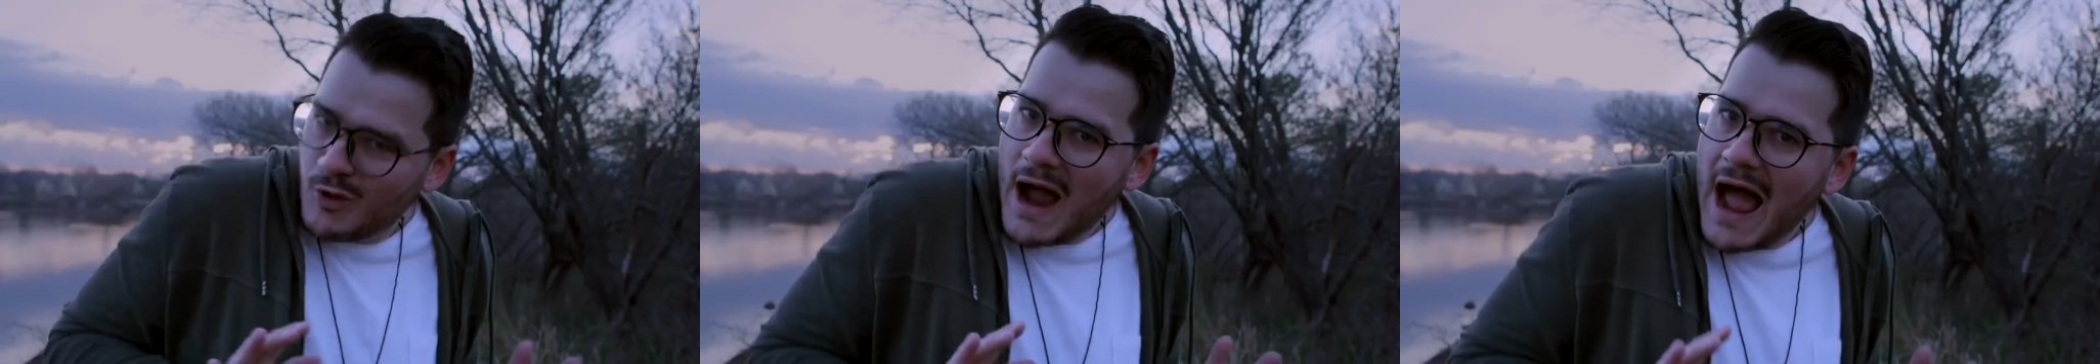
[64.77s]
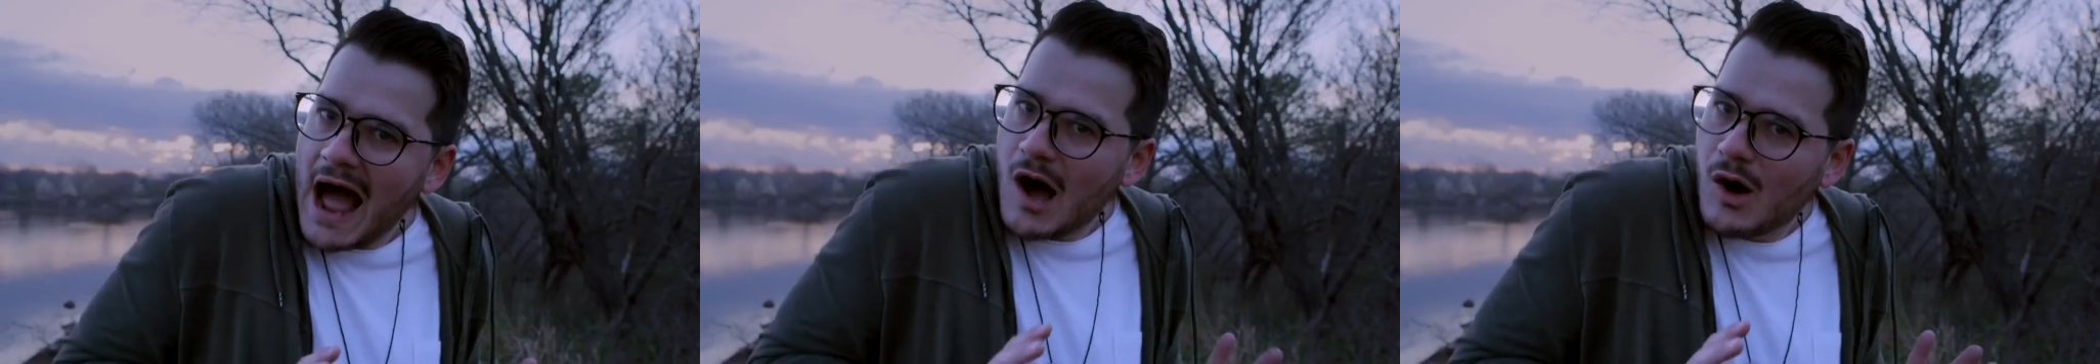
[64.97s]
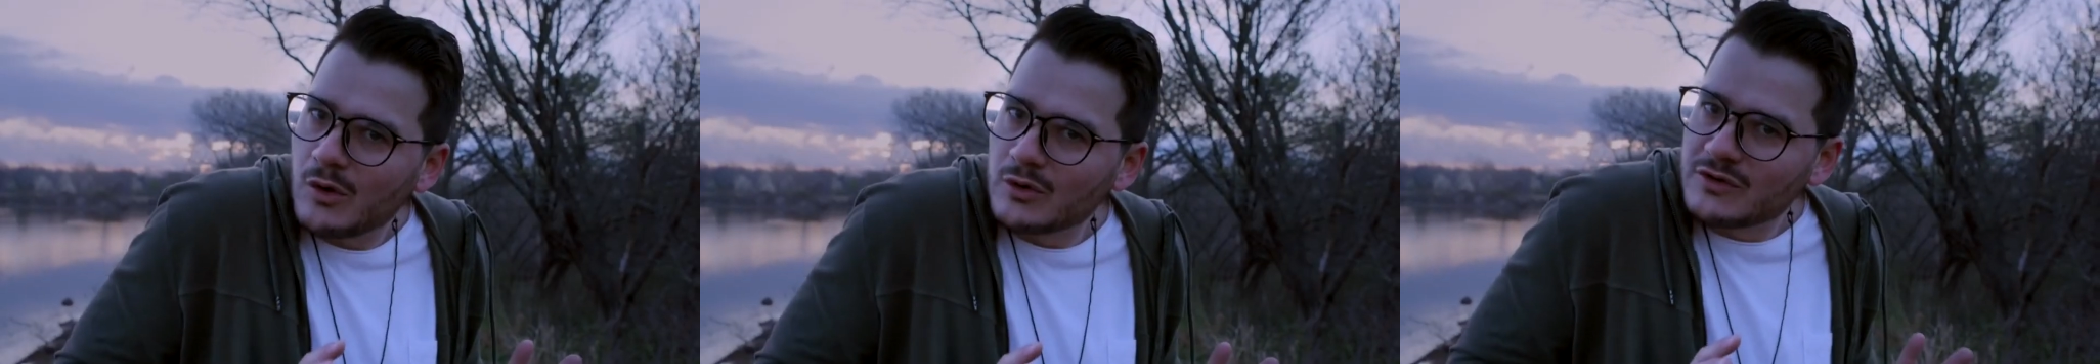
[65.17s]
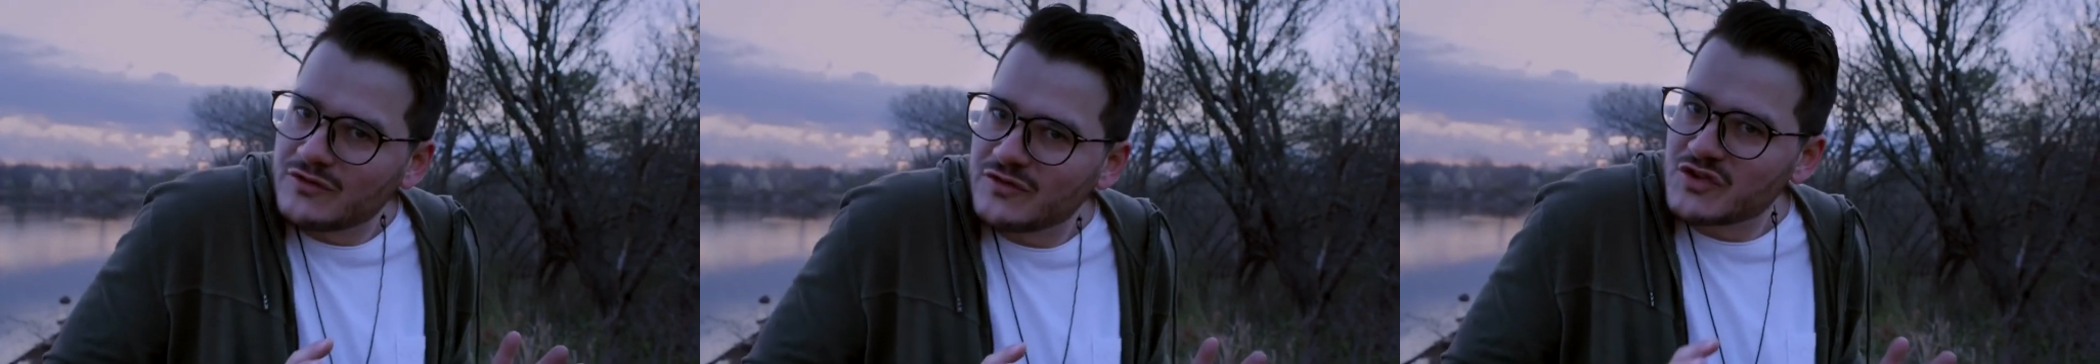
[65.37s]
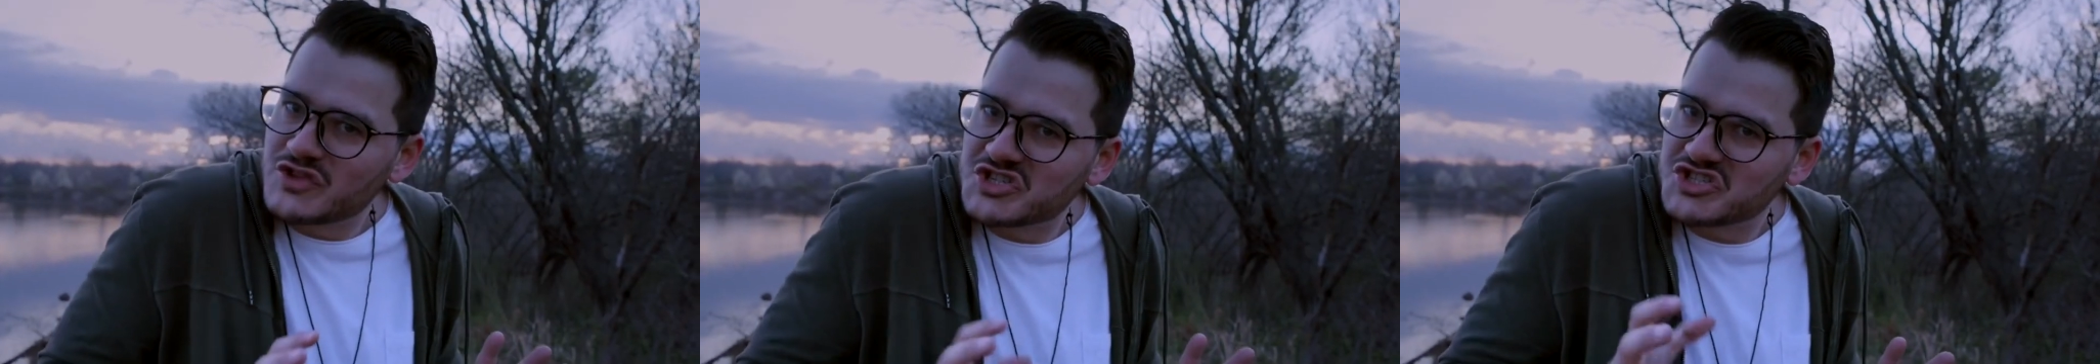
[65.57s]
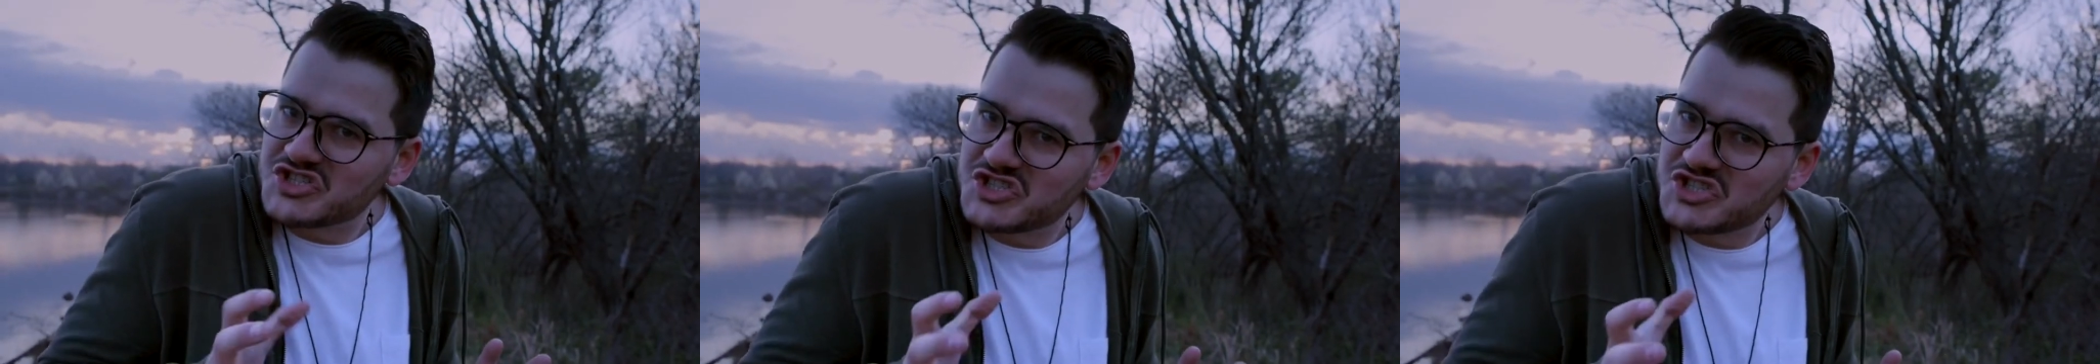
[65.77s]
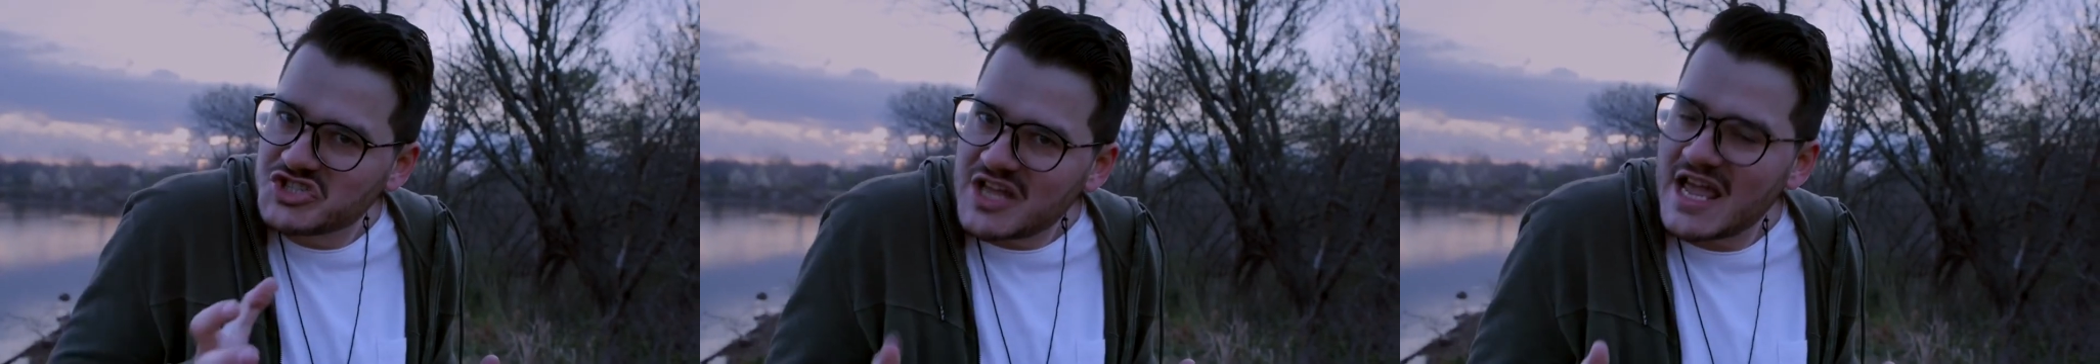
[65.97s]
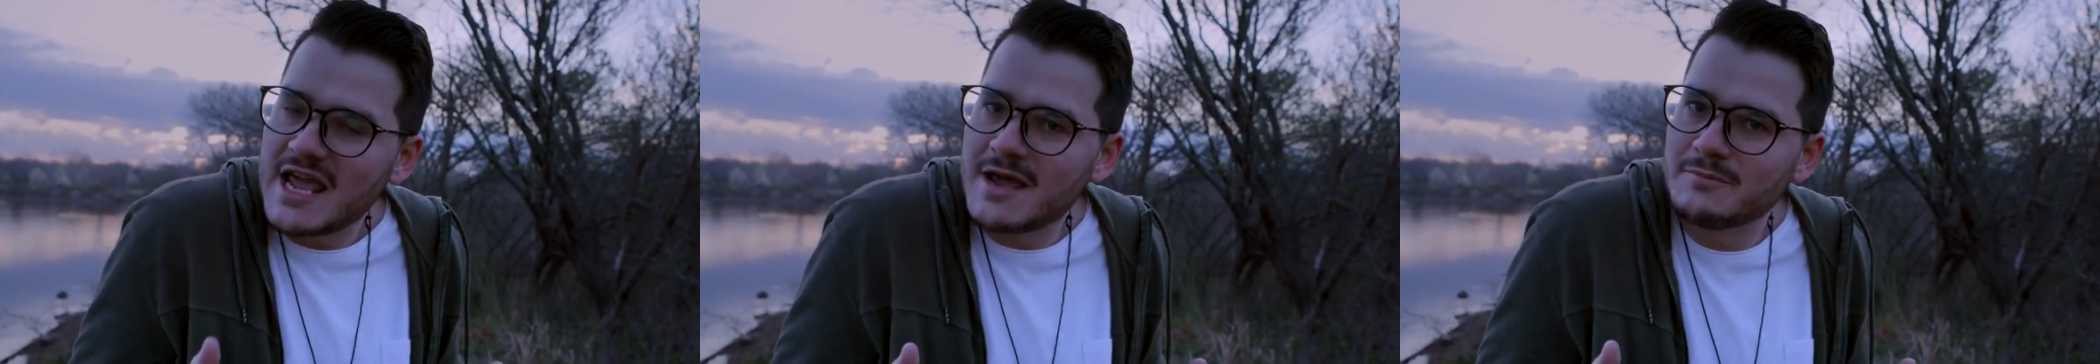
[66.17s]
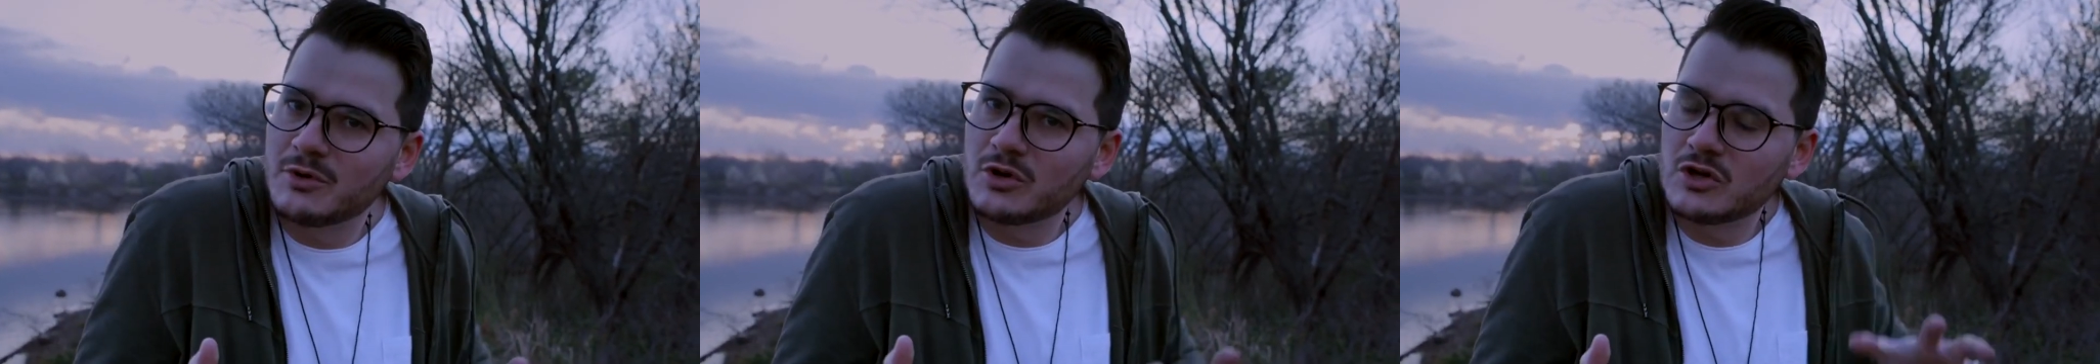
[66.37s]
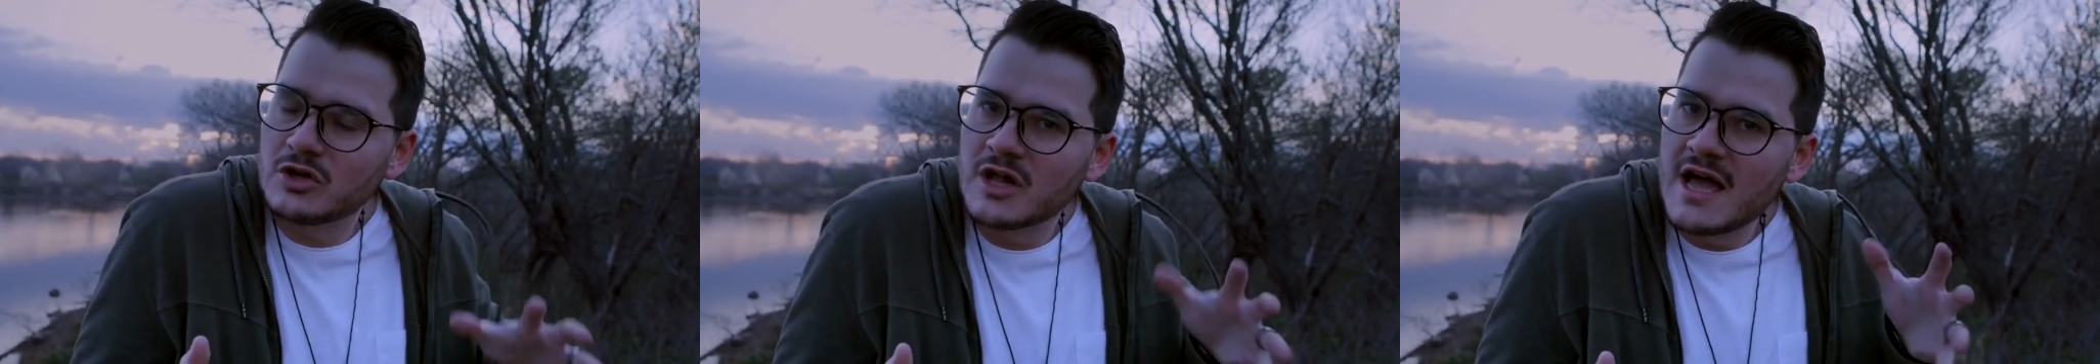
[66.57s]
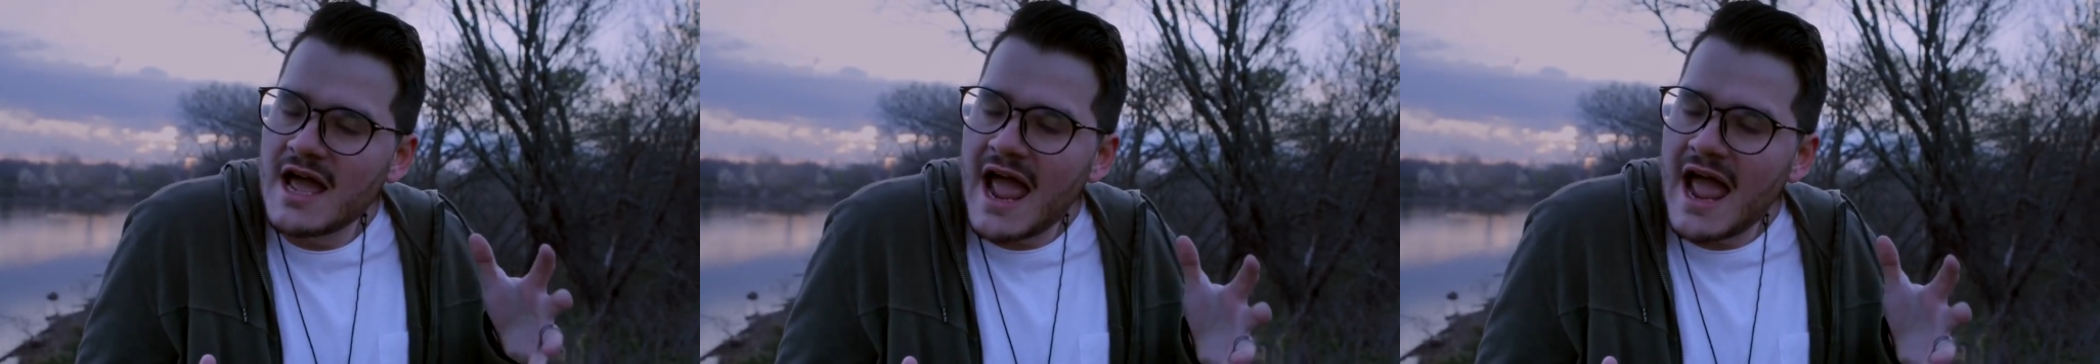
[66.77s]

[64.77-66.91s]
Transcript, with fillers: proud for the stable